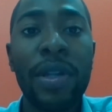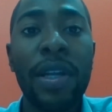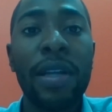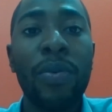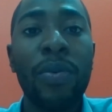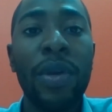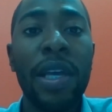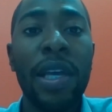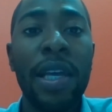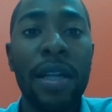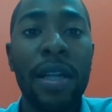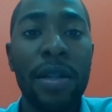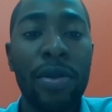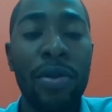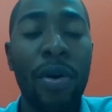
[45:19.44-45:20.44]
so that
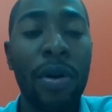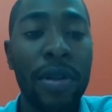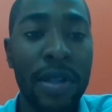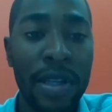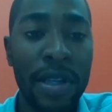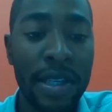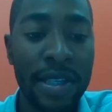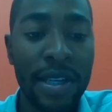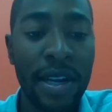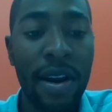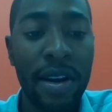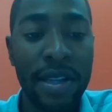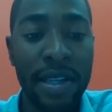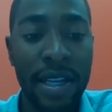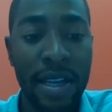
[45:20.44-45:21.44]
we don't
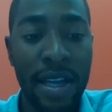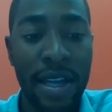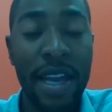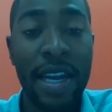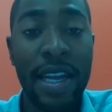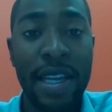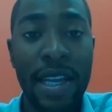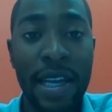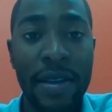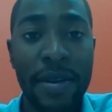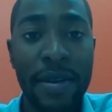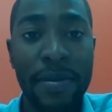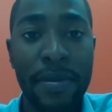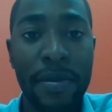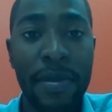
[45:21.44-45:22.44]
discard
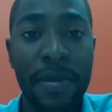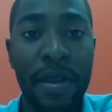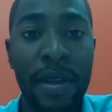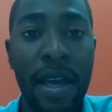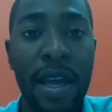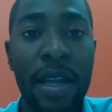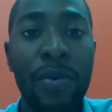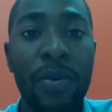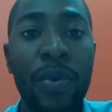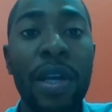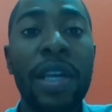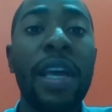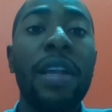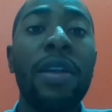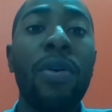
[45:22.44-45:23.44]
anything
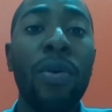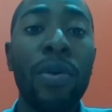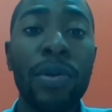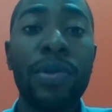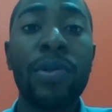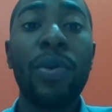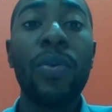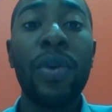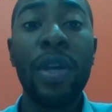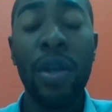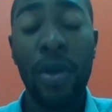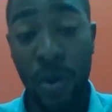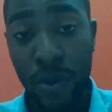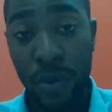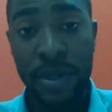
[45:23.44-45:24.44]
and we can also
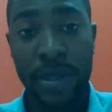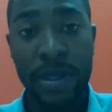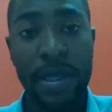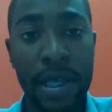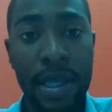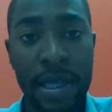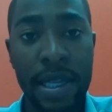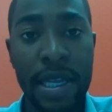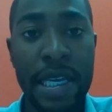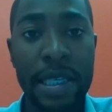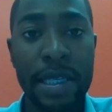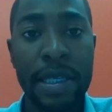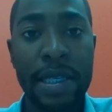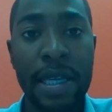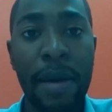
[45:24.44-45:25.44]
reuse
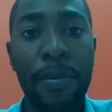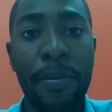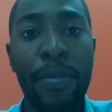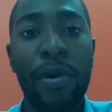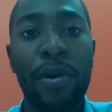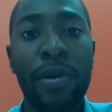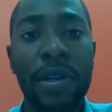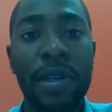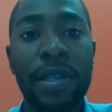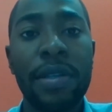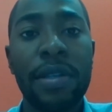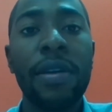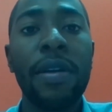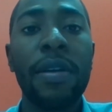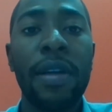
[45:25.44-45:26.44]
these
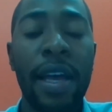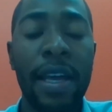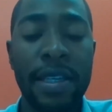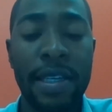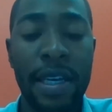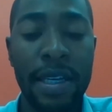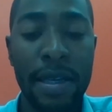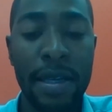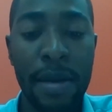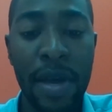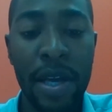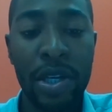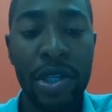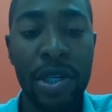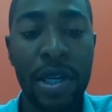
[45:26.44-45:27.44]
subproducts, as
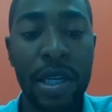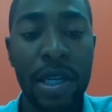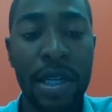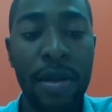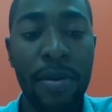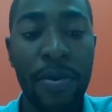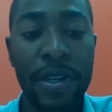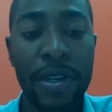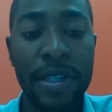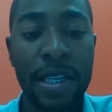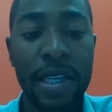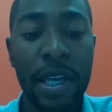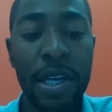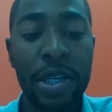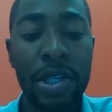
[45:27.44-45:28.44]
I mentioned in the
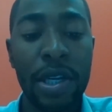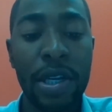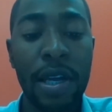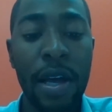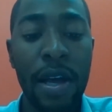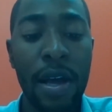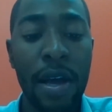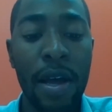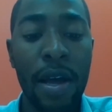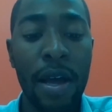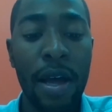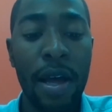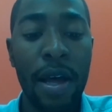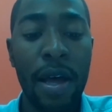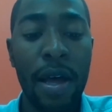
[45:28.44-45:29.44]
presentation.
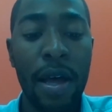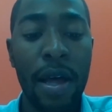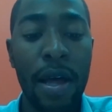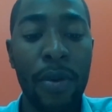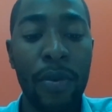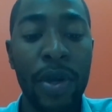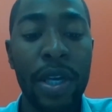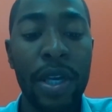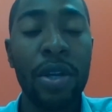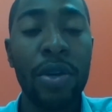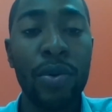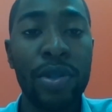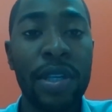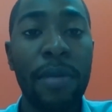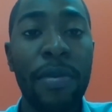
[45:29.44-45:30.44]
Uh,
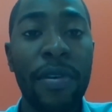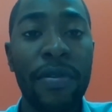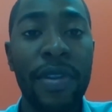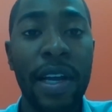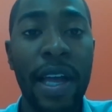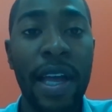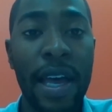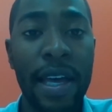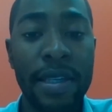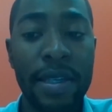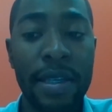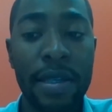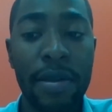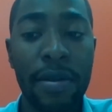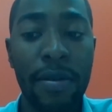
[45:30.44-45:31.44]
we can use some of the
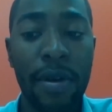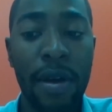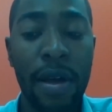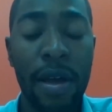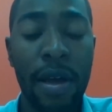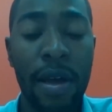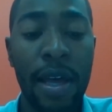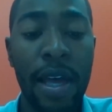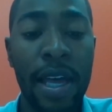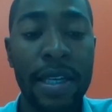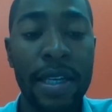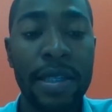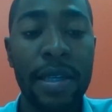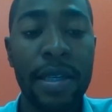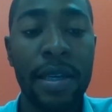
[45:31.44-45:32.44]
gases
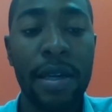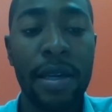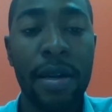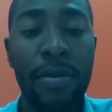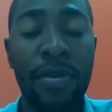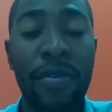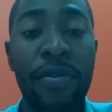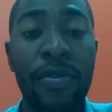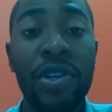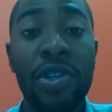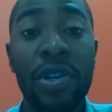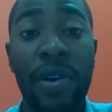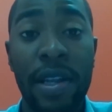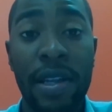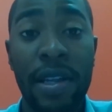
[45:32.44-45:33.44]
uh, as a
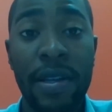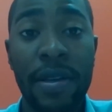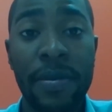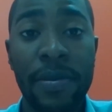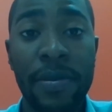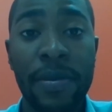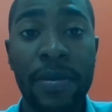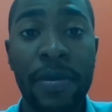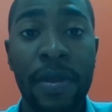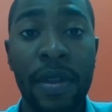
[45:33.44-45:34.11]
refrigerant